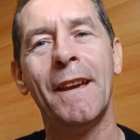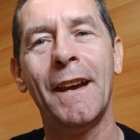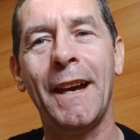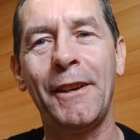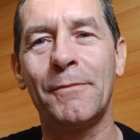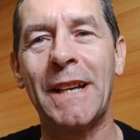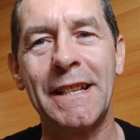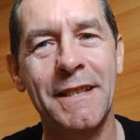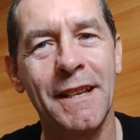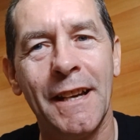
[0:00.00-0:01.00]
Hey up
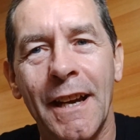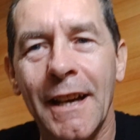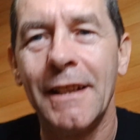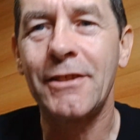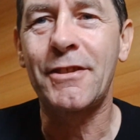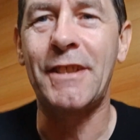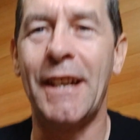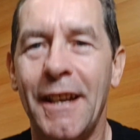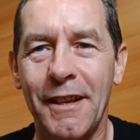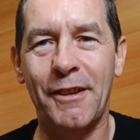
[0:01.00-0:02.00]
guys, just
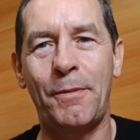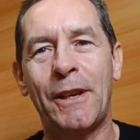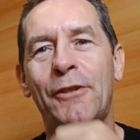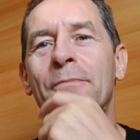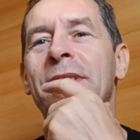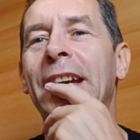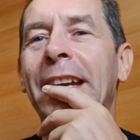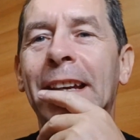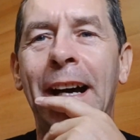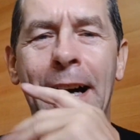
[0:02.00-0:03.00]
a quick update.
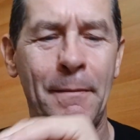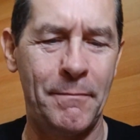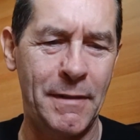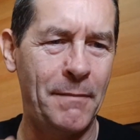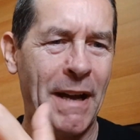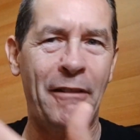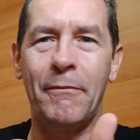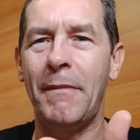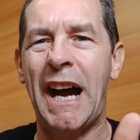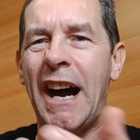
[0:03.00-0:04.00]
I'm about
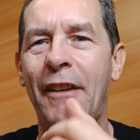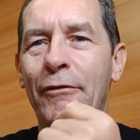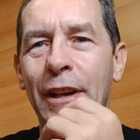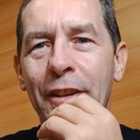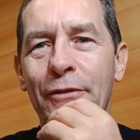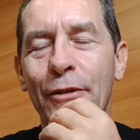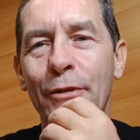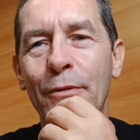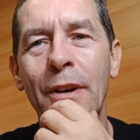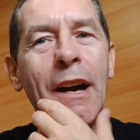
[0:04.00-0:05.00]
halfway
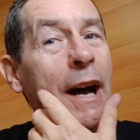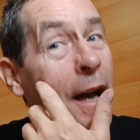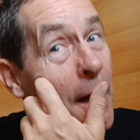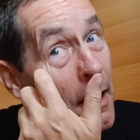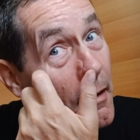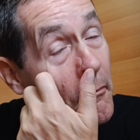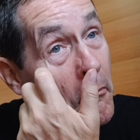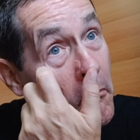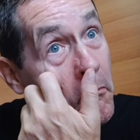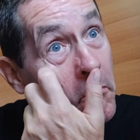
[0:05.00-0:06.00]
through
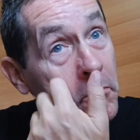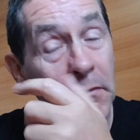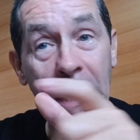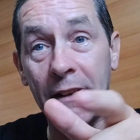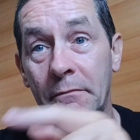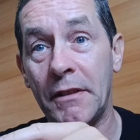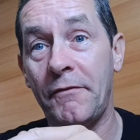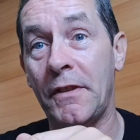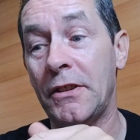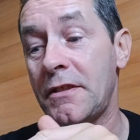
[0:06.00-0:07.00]
like the
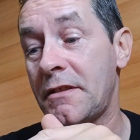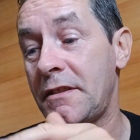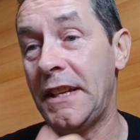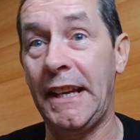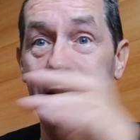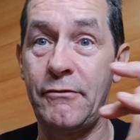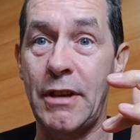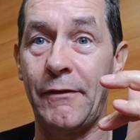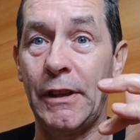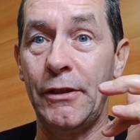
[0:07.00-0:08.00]
first day
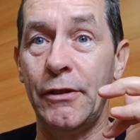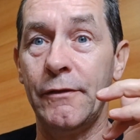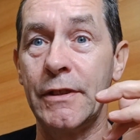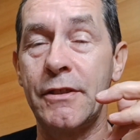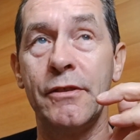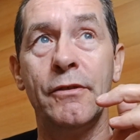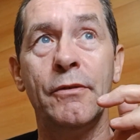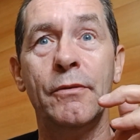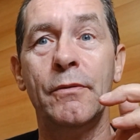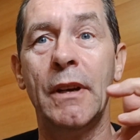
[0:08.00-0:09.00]
travelling over
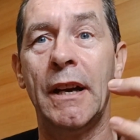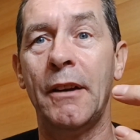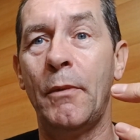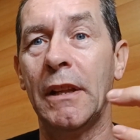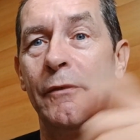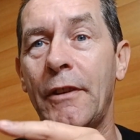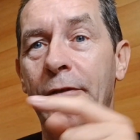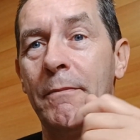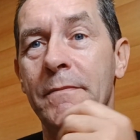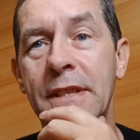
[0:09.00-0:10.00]
to Huelva
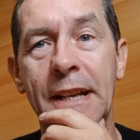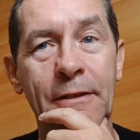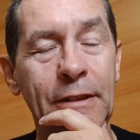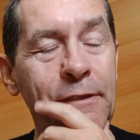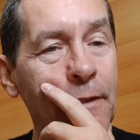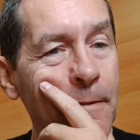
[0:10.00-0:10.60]
from Tenerife,